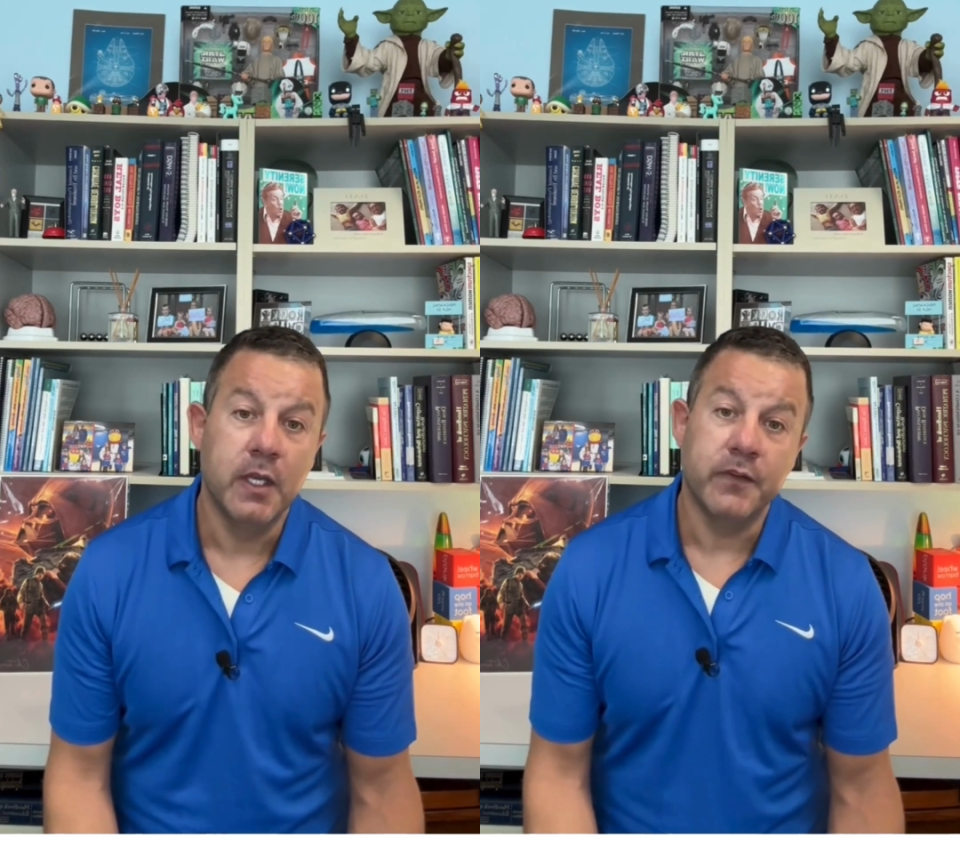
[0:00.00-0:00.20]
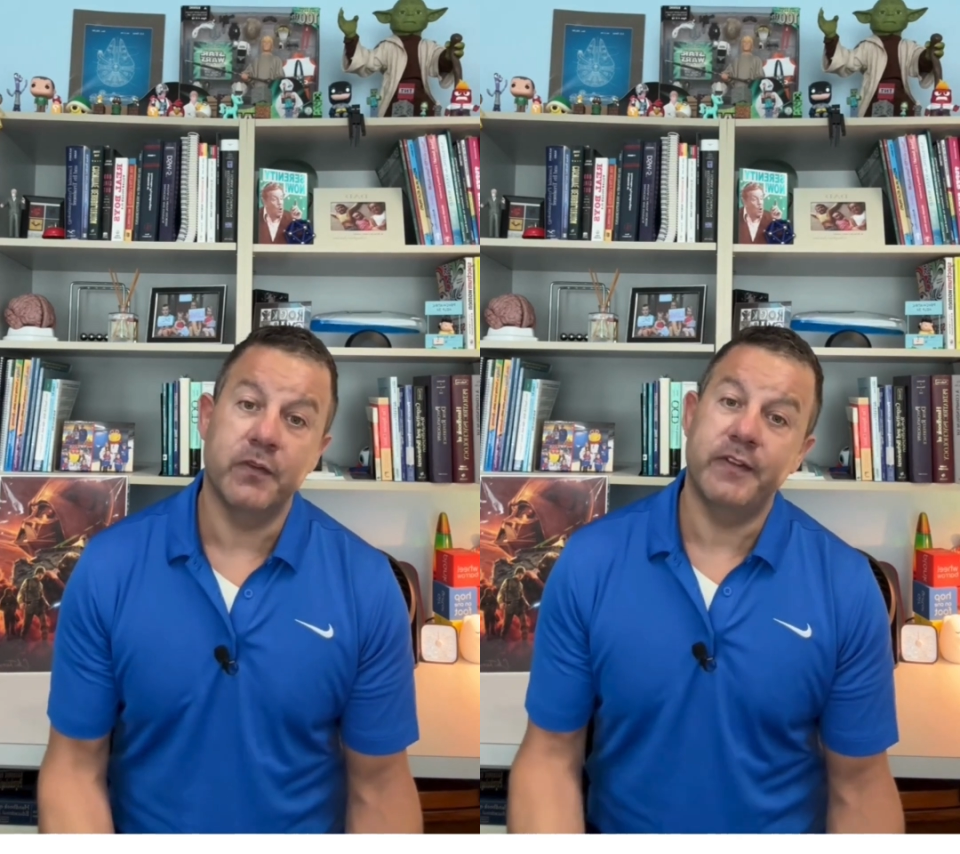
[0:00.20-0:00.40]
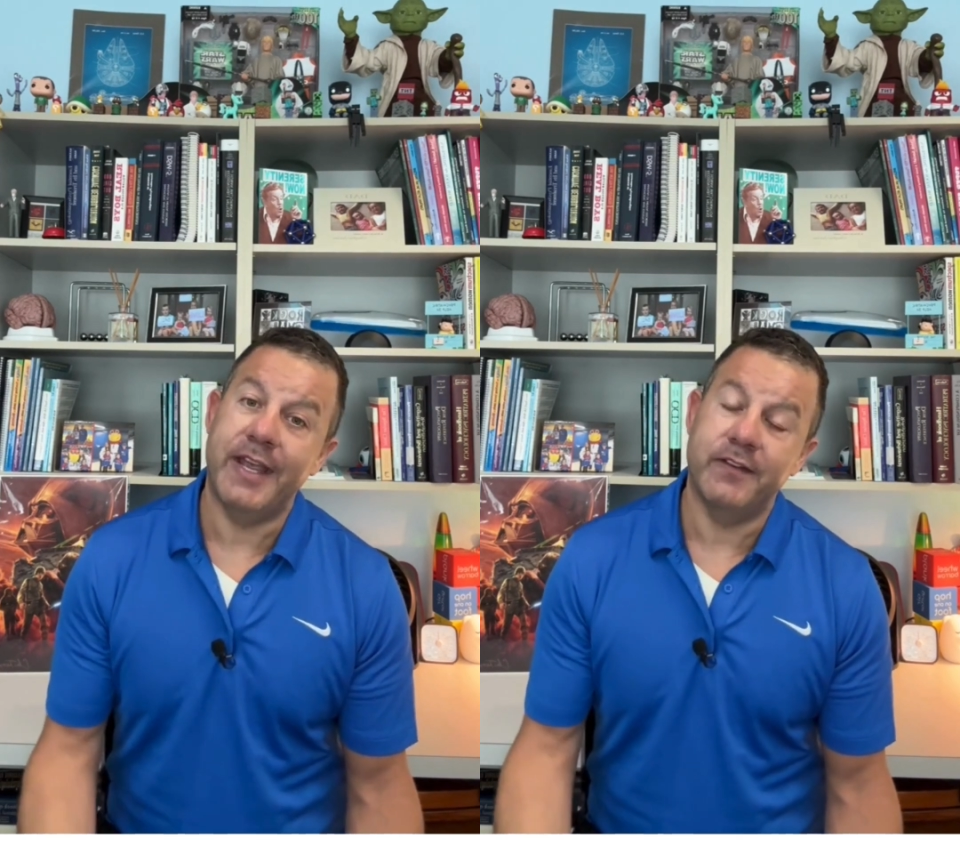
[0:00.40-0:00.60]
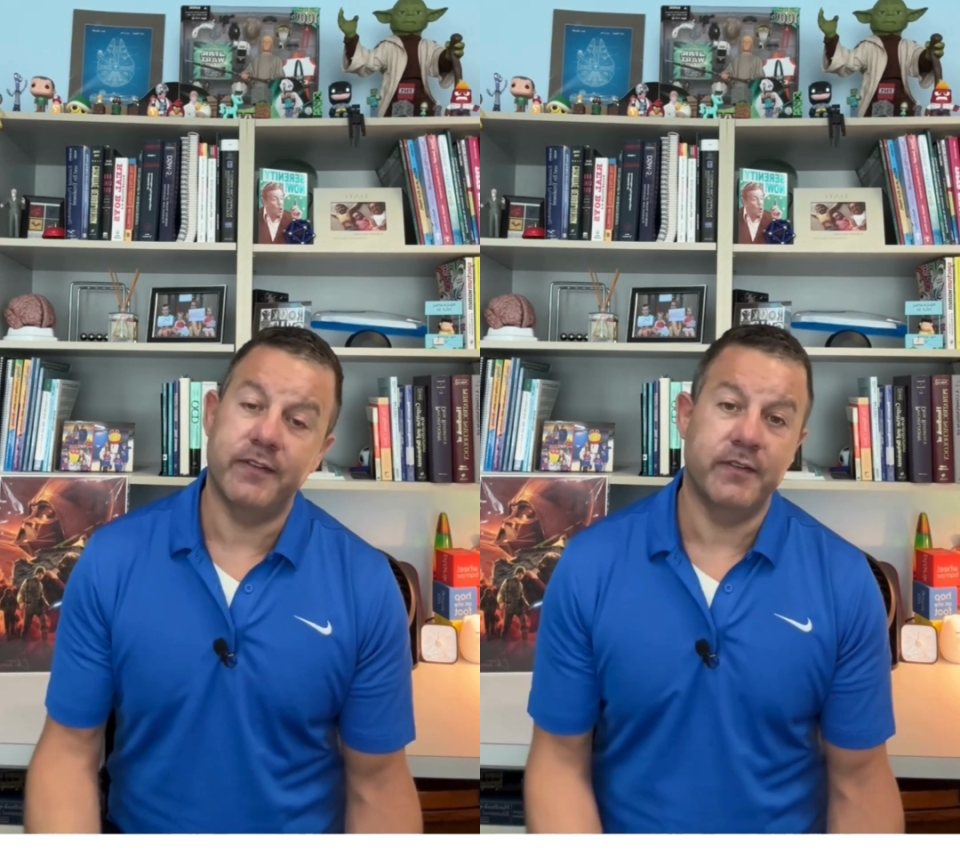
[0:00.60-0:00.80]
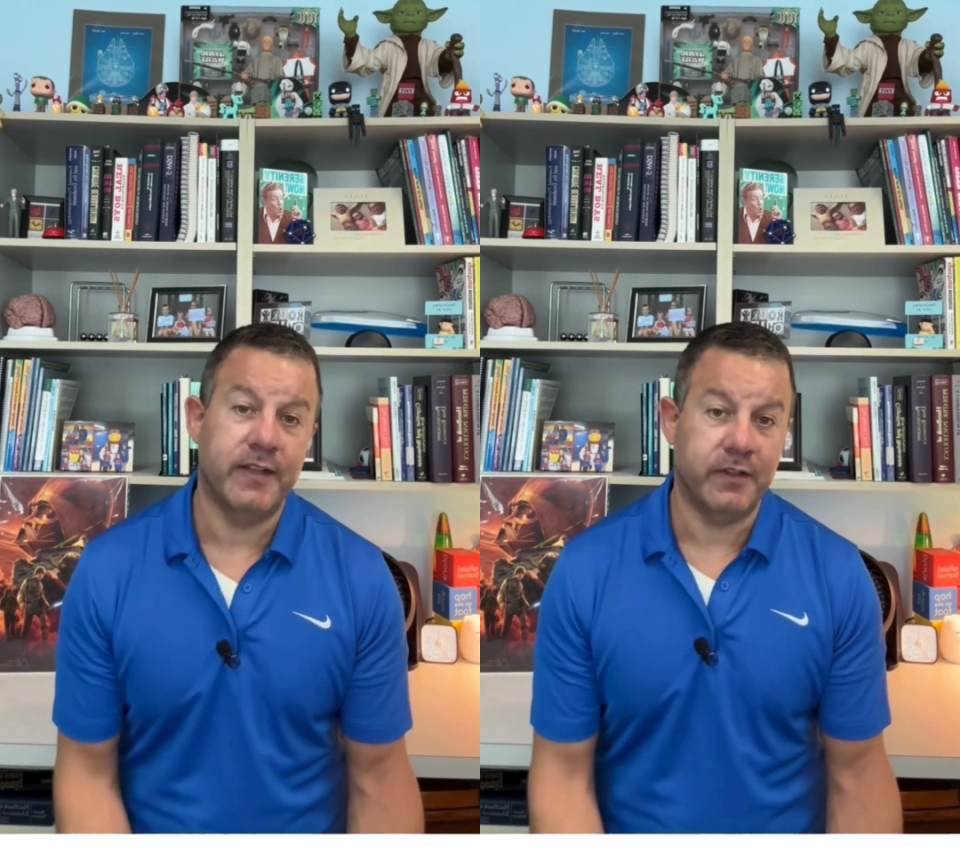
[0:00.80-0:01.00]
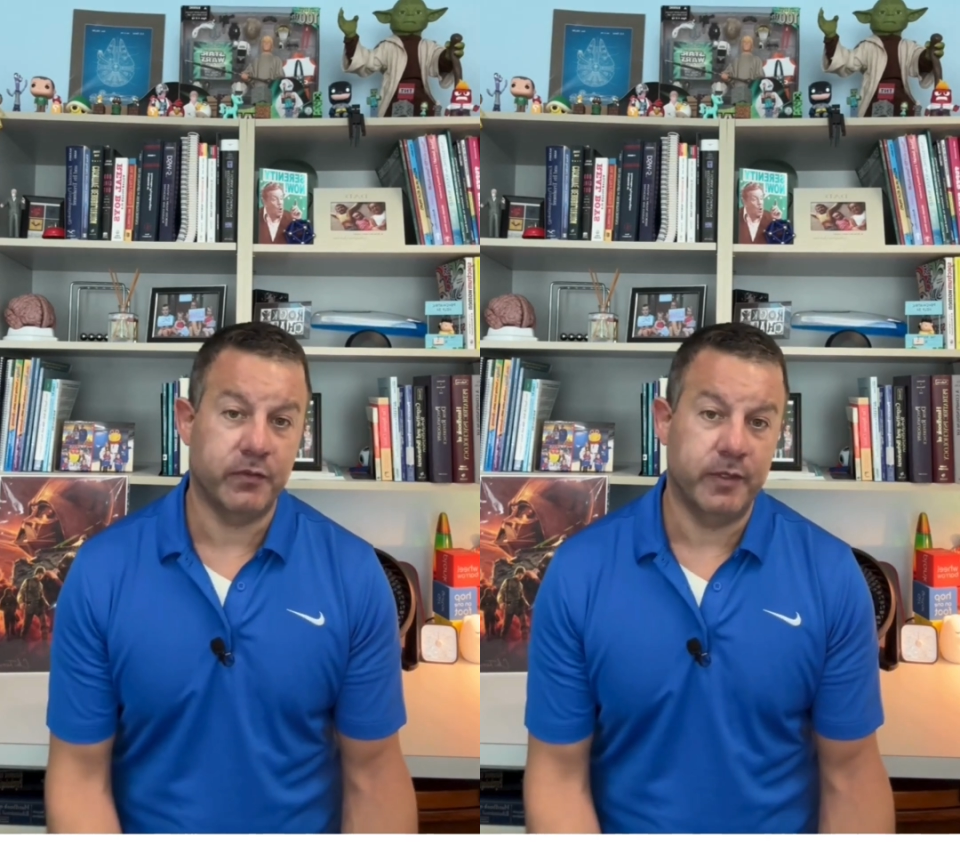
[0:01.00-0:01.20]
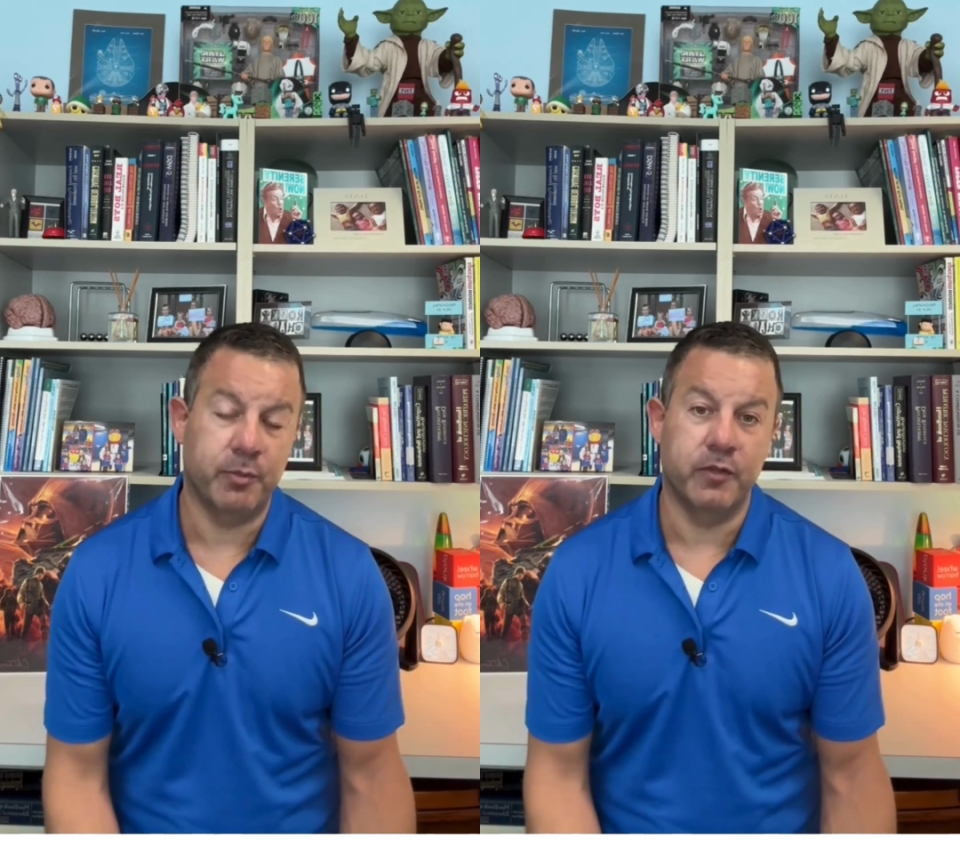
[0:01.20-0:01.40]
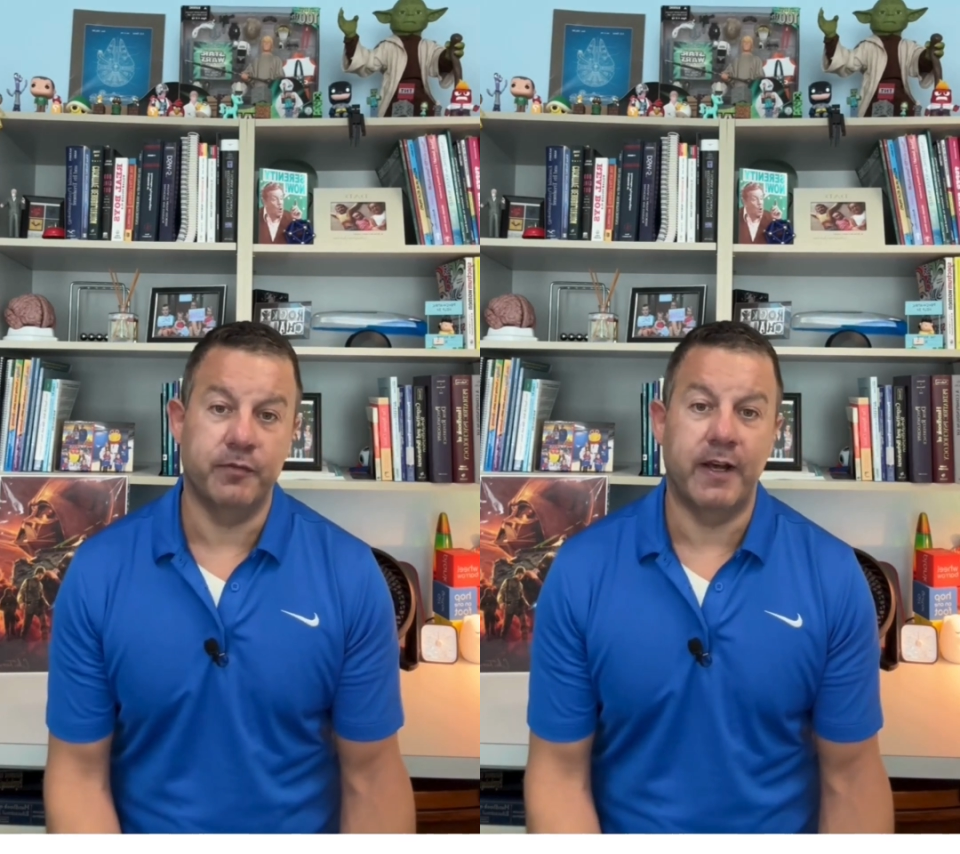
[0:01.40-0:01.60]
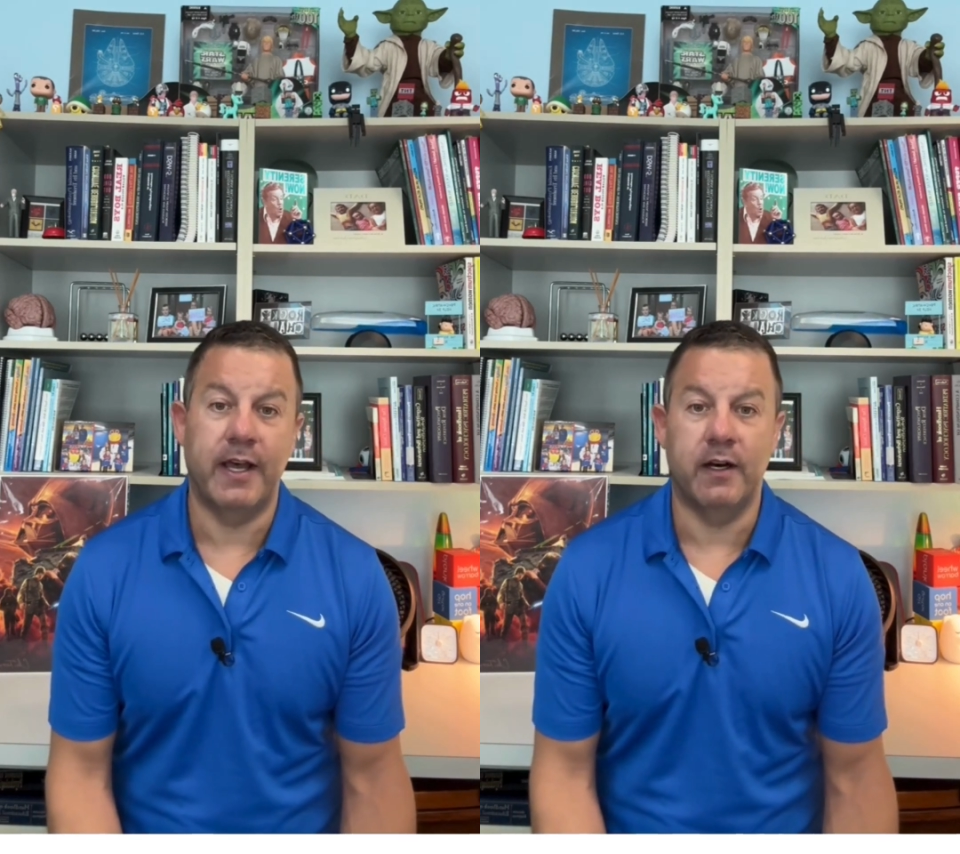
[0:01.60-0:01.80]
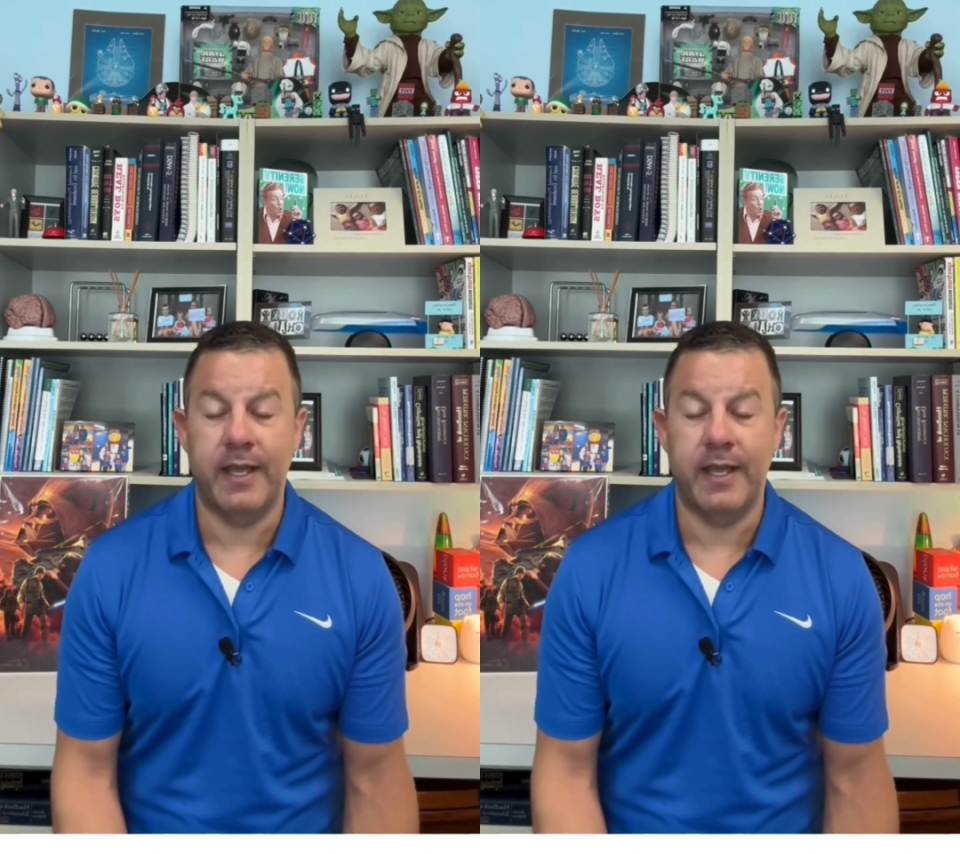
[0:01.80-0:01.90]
So say it's a sensory profile